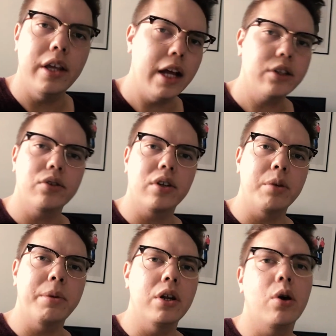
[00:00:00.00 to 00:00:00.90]
The answer is
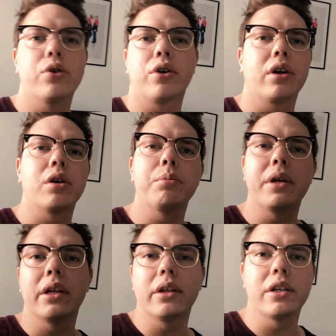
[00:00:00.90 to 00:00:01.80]
going to be no, and you're going to
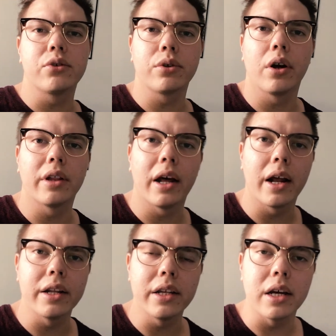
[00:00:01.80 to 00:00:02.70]
immediately disregard
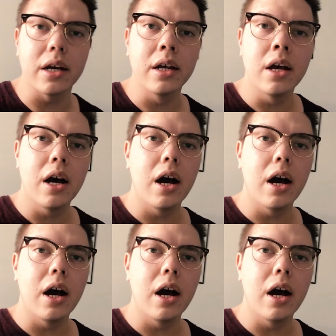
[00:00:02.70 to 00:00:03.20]
that idea.